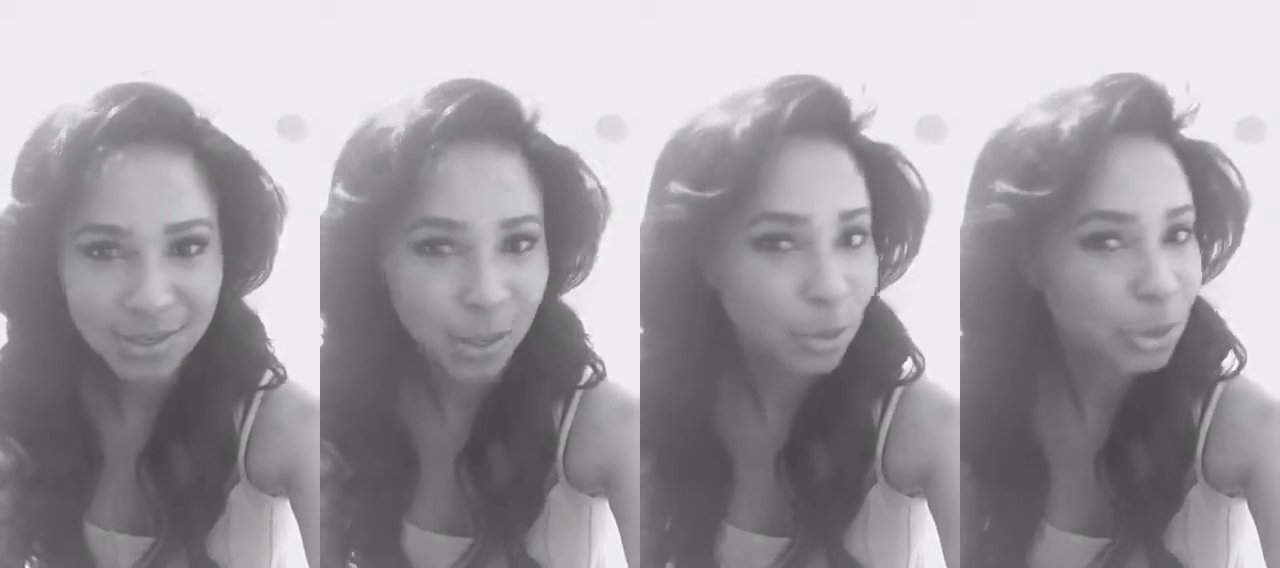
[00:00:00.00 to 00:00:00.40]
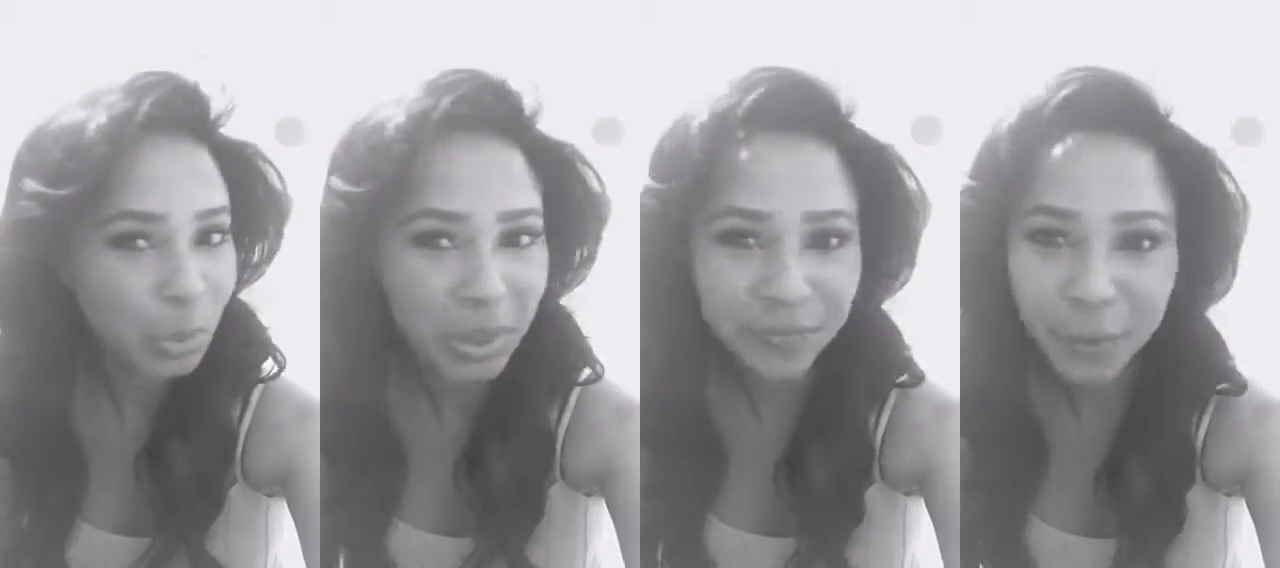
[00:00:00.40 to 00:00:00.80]
Don't
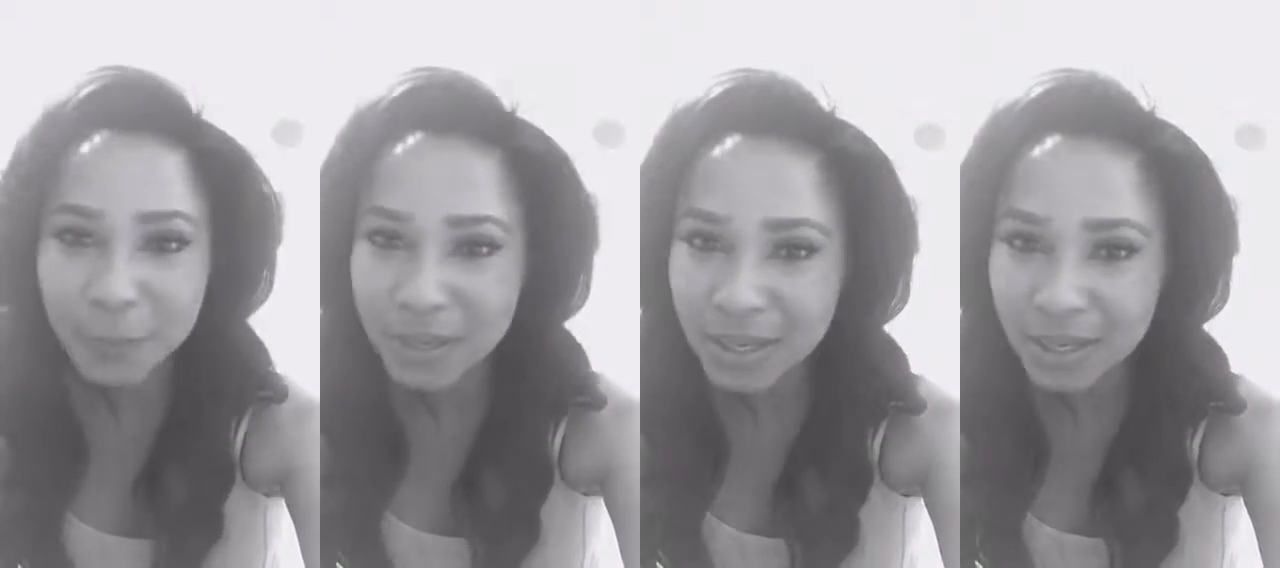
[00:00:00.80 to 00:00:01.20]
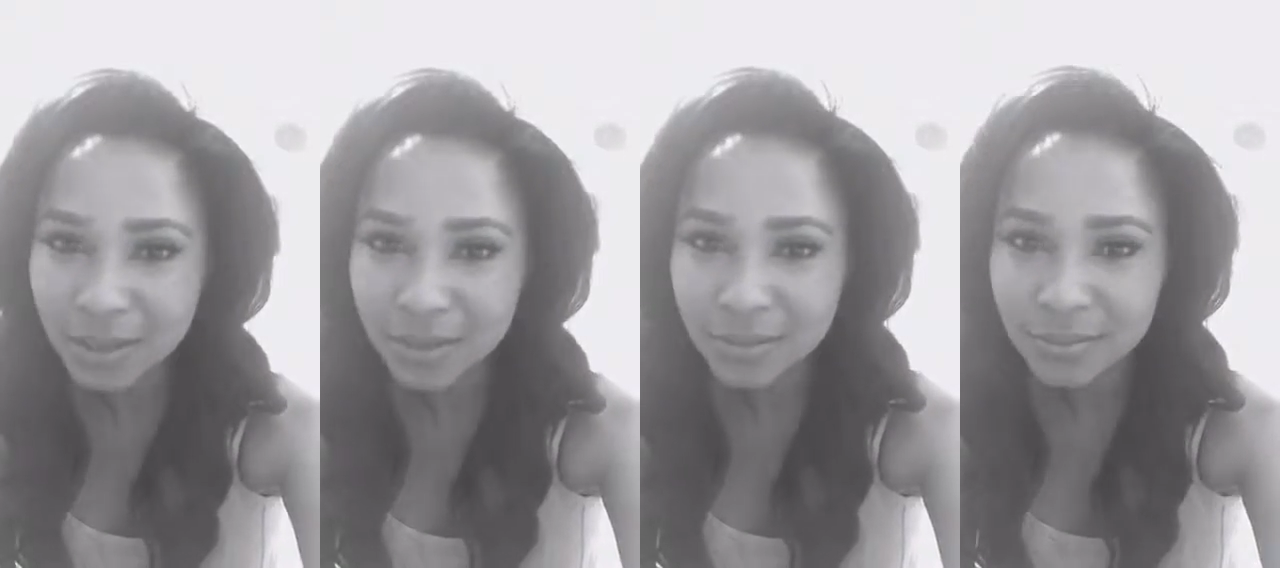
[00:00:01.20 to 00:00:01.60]
do it for
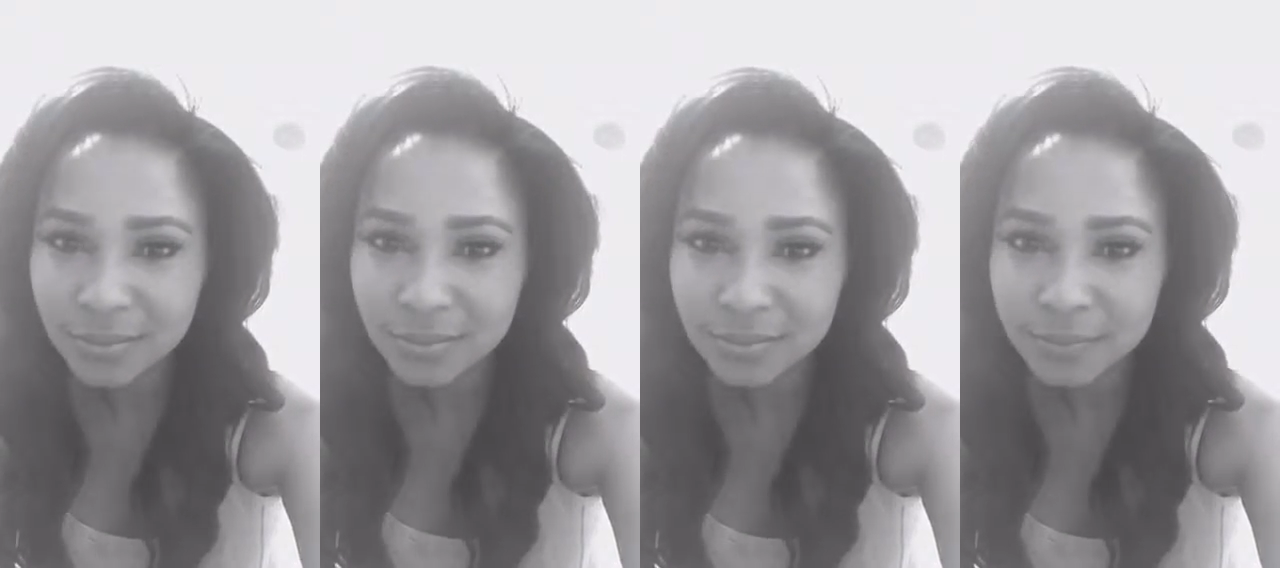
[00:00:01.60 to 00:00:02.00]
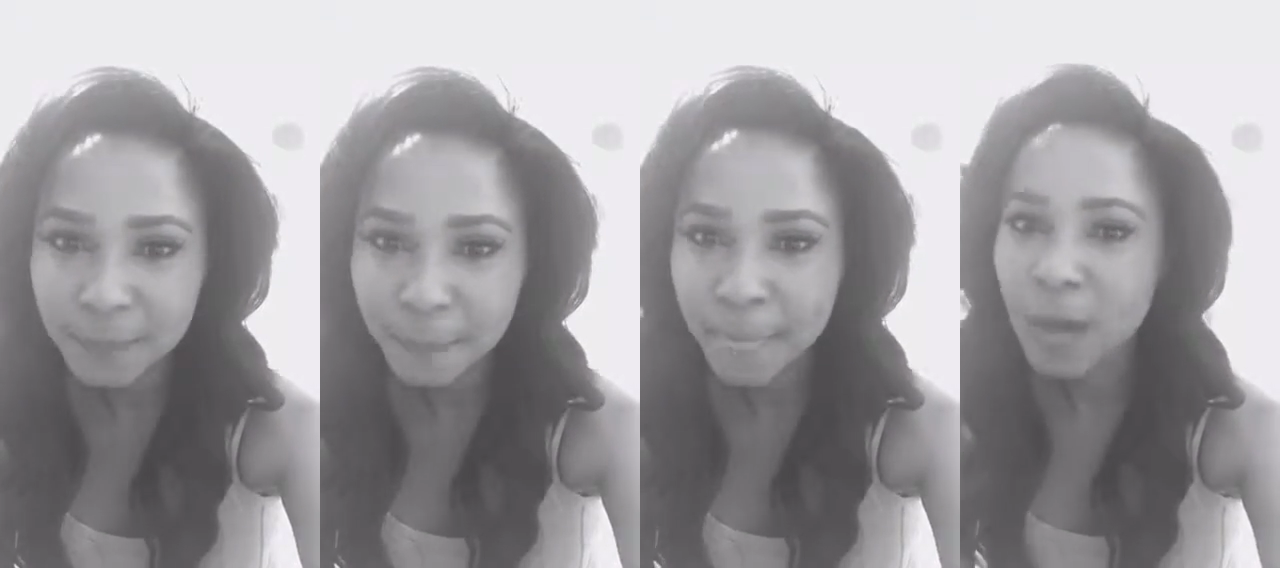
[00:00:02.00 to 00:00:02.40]
me.
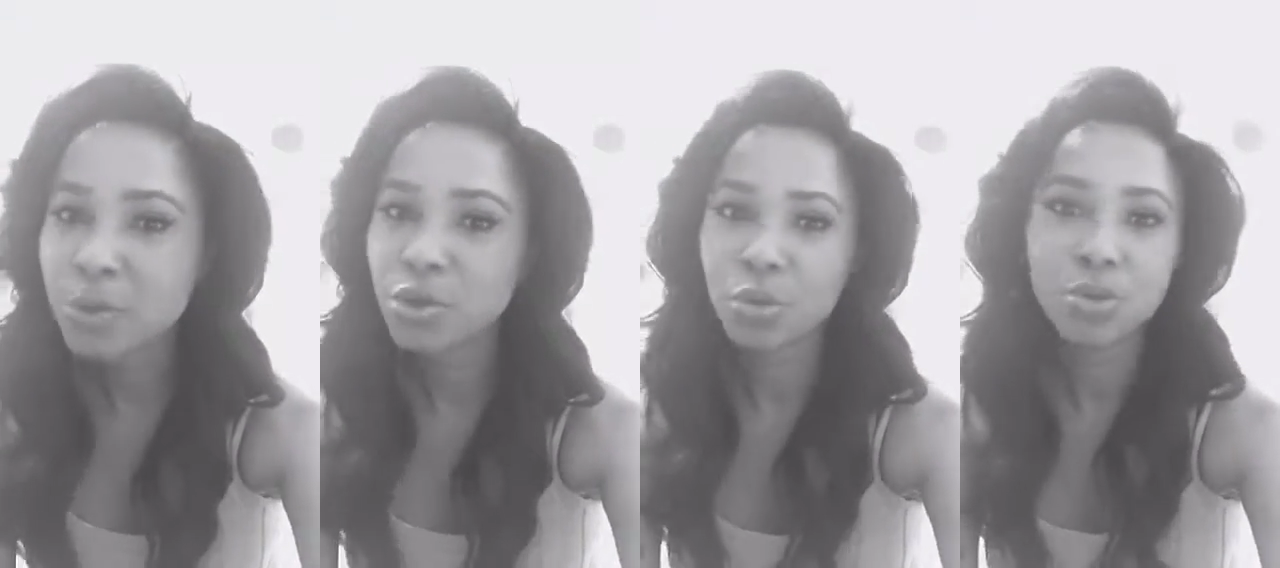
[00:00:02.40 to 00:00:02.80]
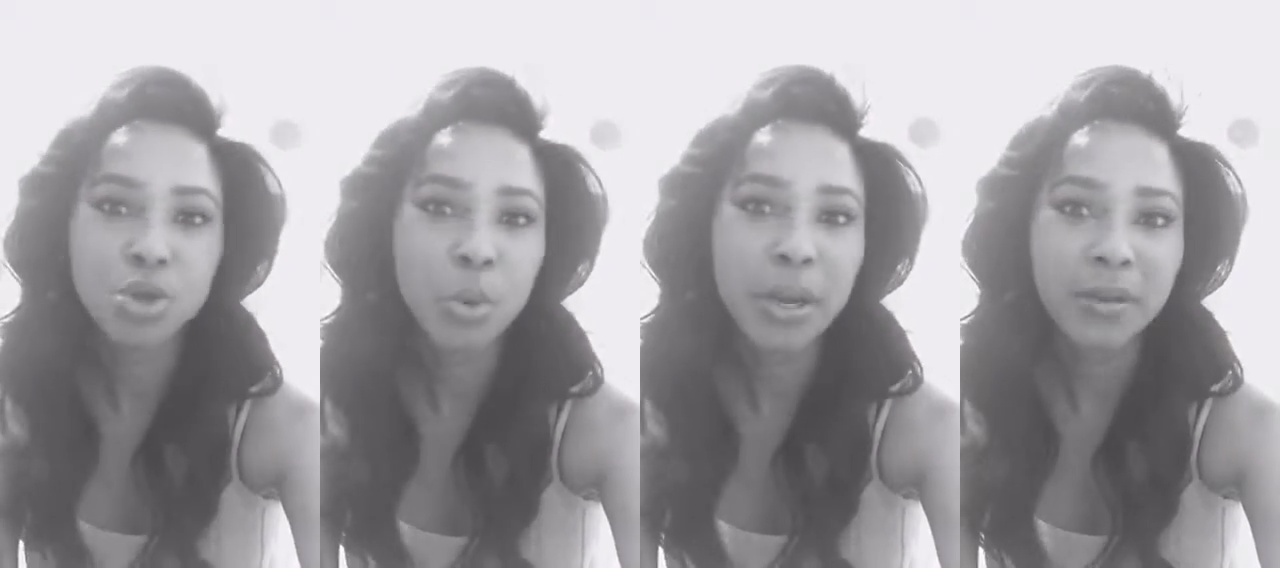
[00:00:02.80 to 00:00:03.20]
Don't
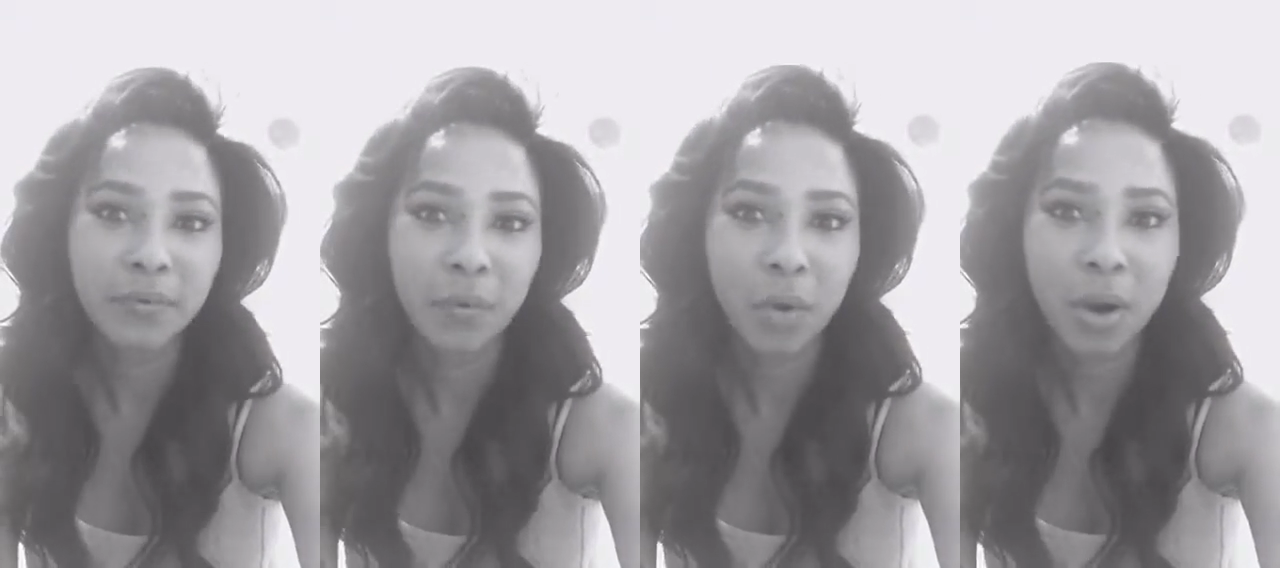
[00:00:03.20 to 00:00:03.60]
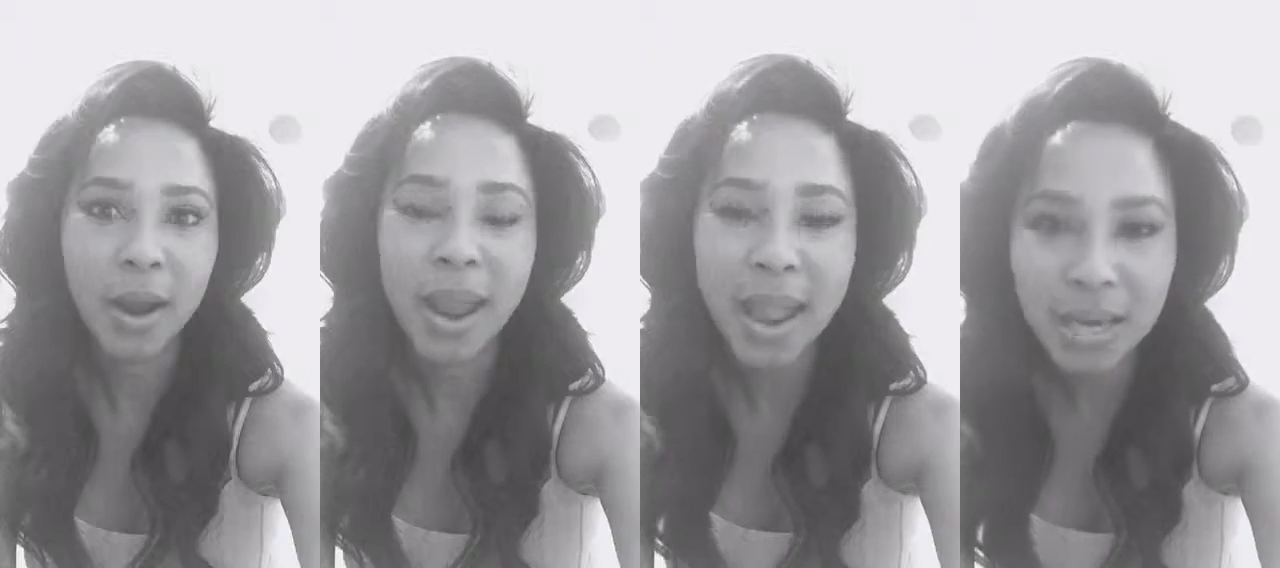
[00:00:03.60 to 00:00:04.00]
do it
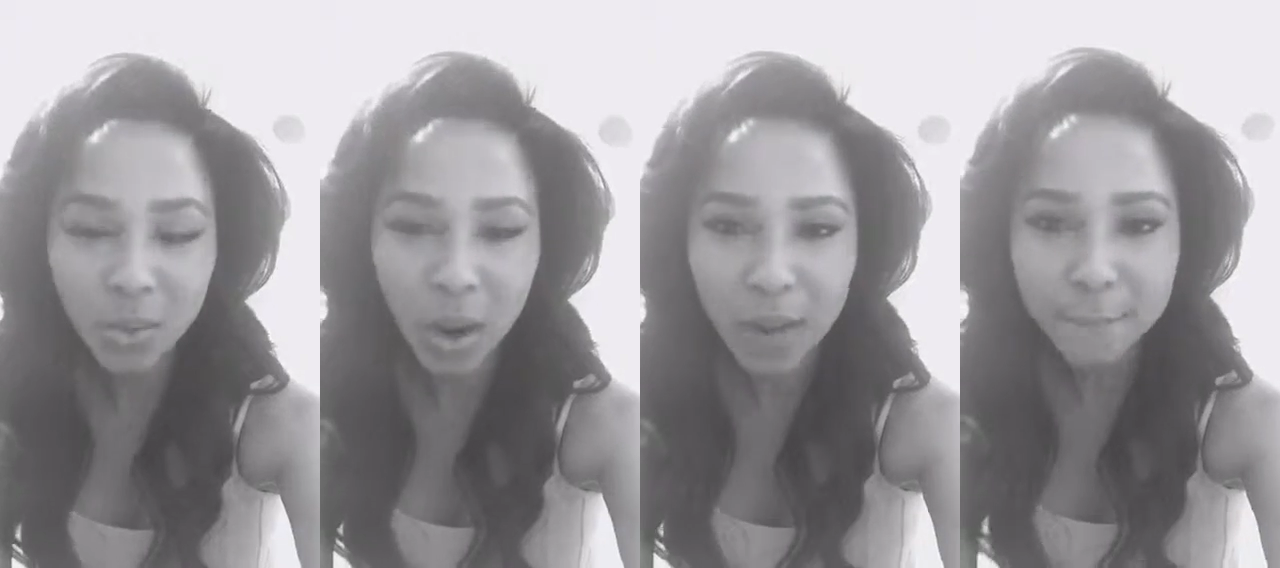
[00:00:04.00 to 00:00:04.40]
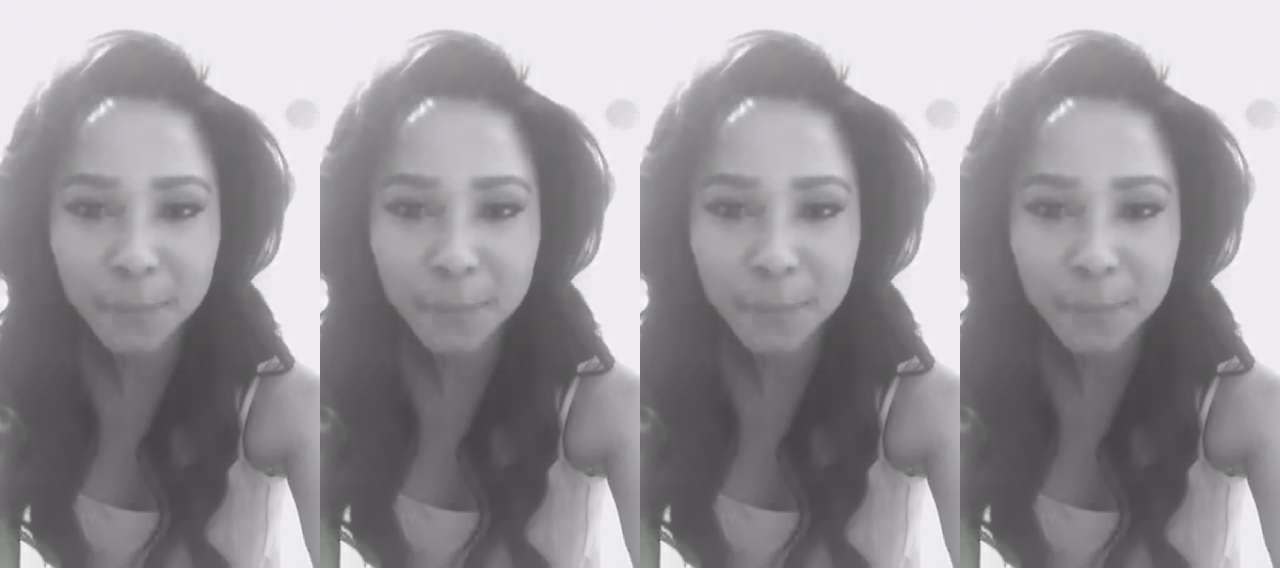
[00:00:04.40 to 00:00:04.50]
for anyone,